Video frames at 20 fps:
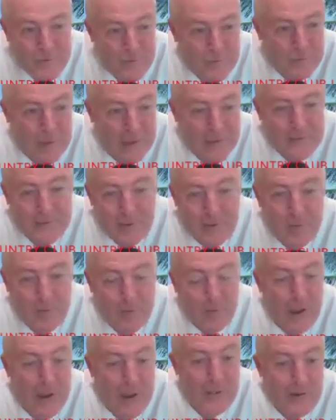based on
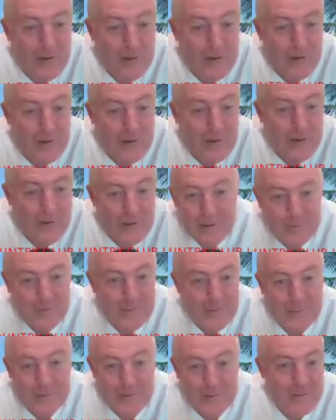weather
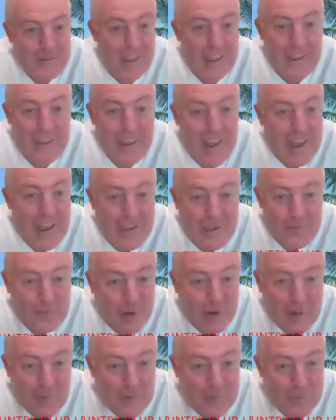and AI
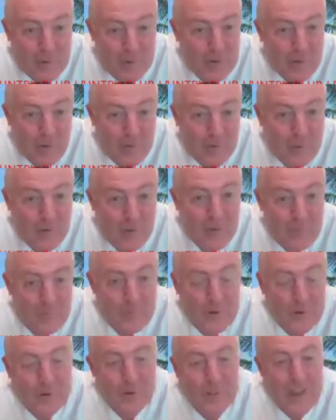can probably put
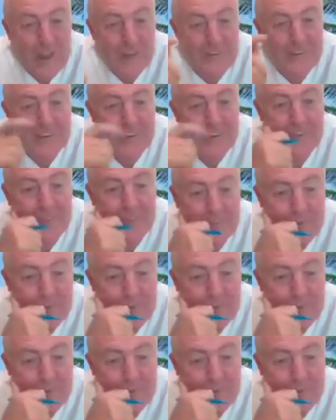all that together